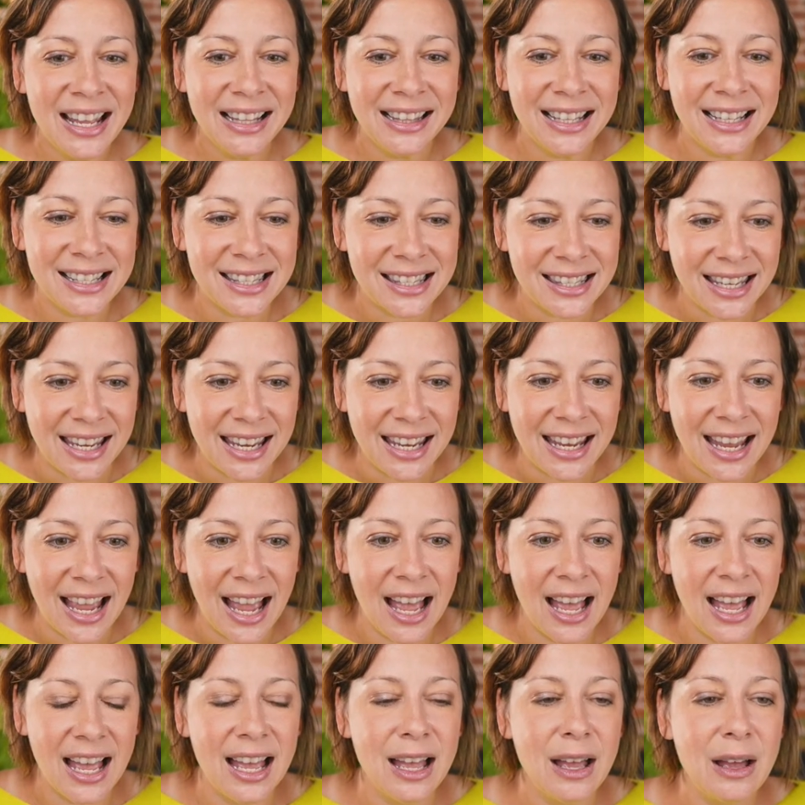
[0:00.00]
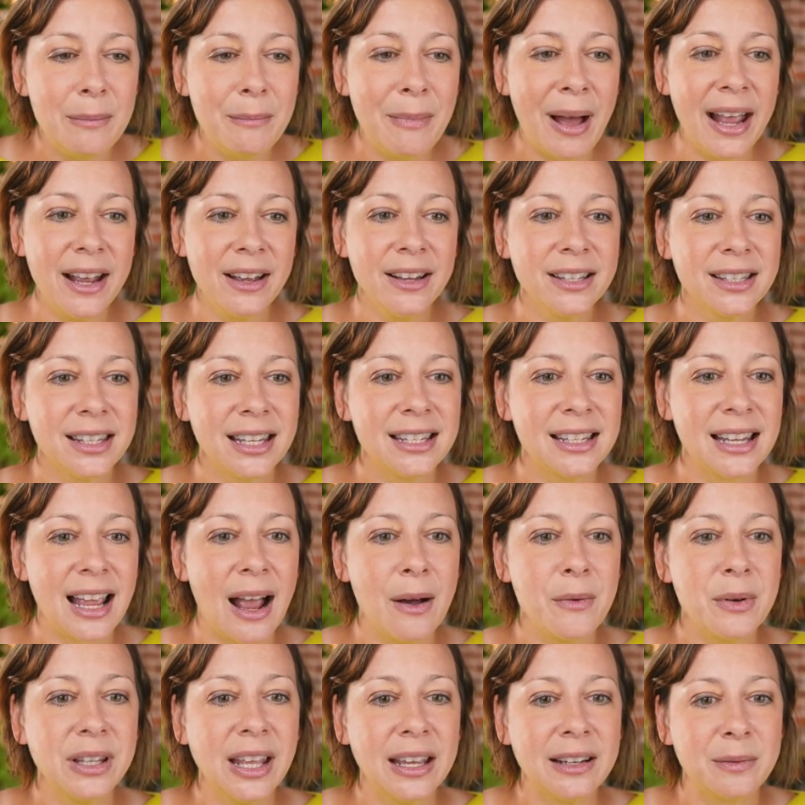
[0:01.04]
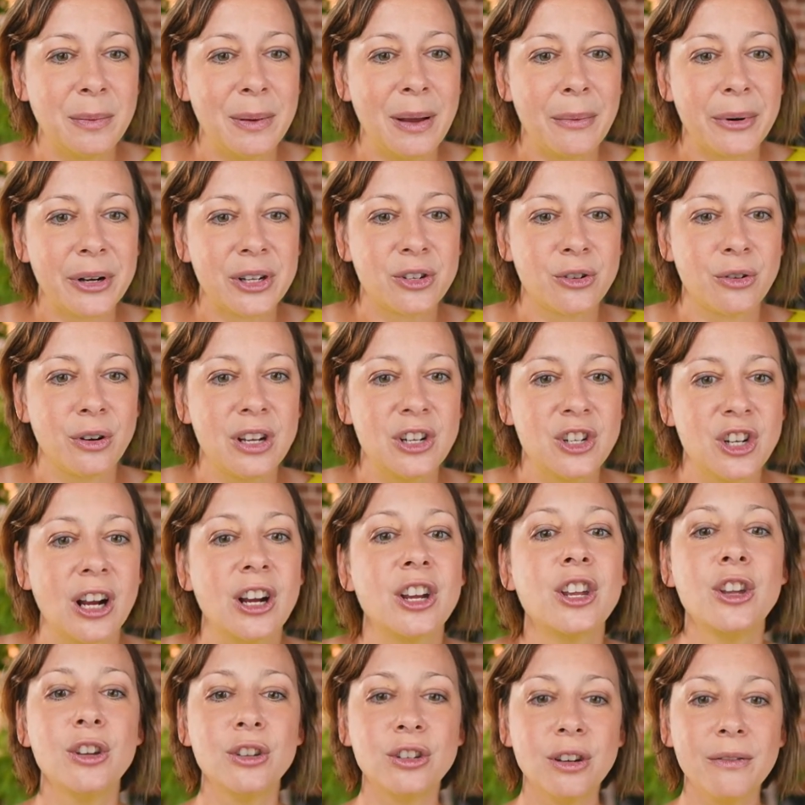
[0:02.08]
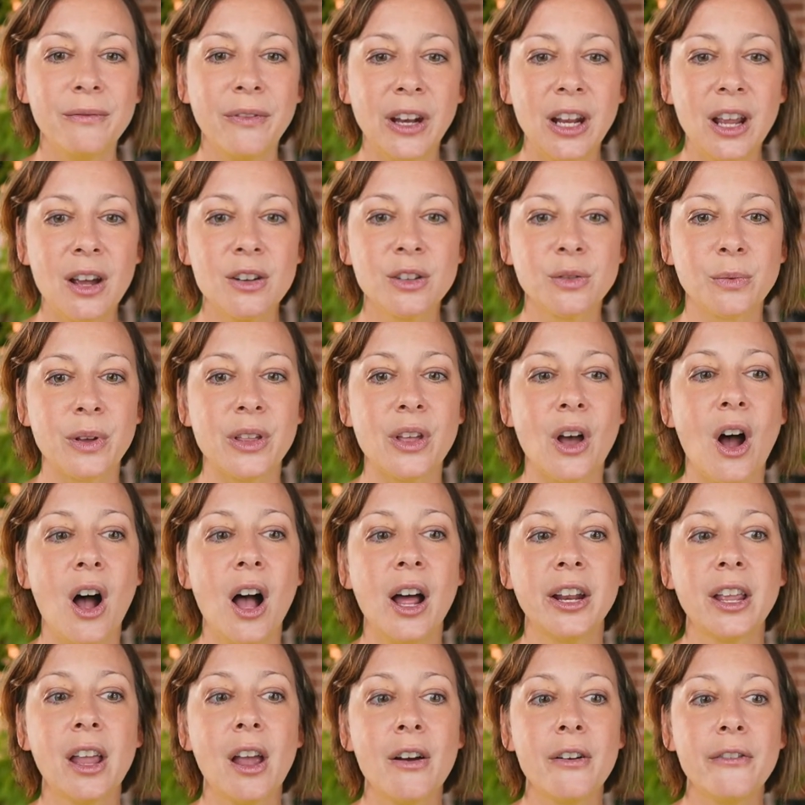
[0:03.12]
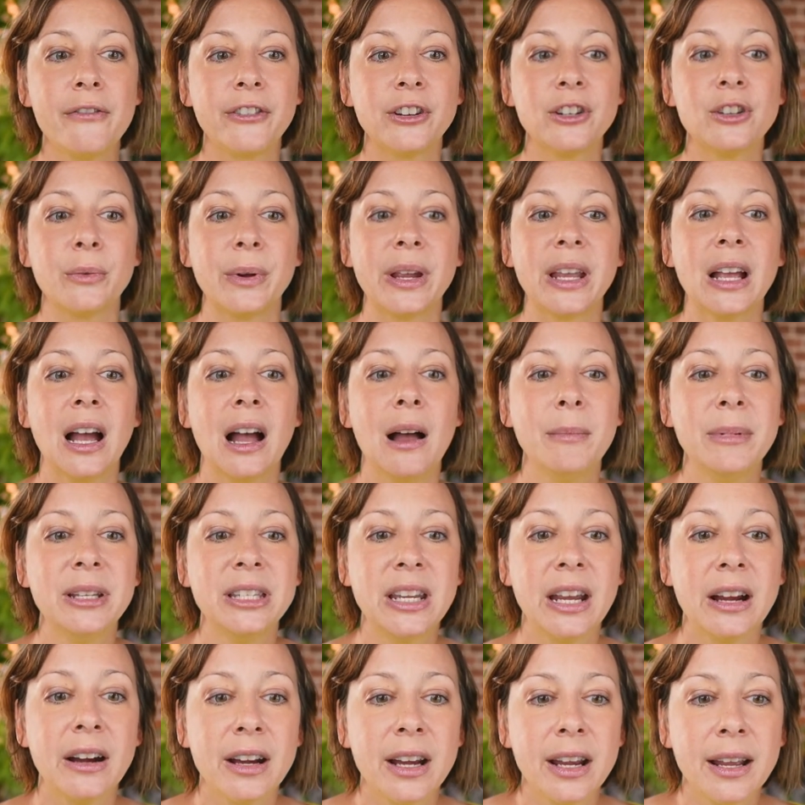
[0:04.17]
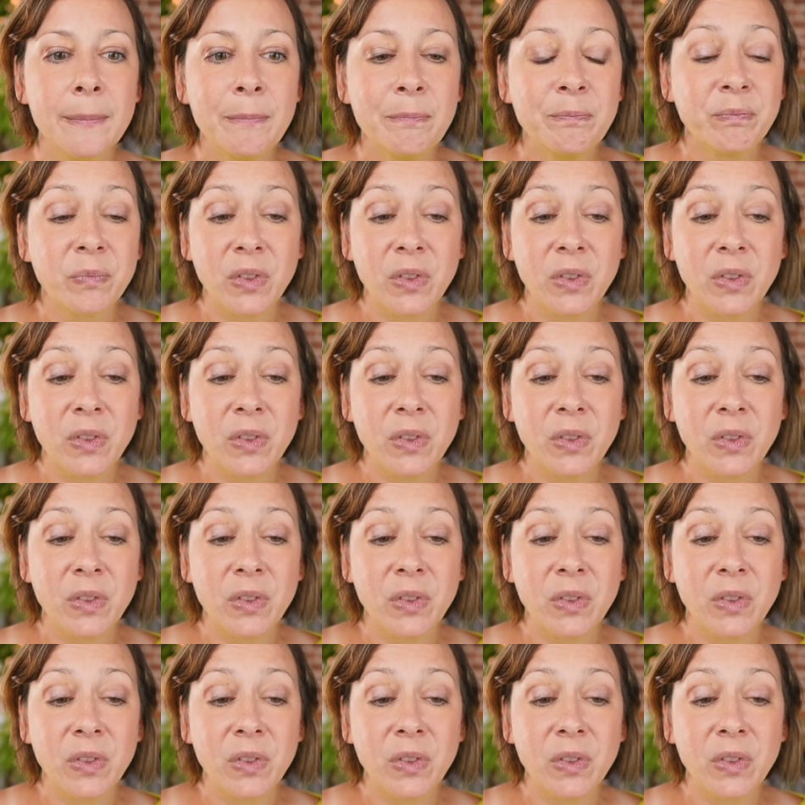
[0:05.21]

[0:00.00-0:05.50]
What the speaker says: Let's see. Miles says, I would like to be able to screen share YouTube videos with audio for doing commentary.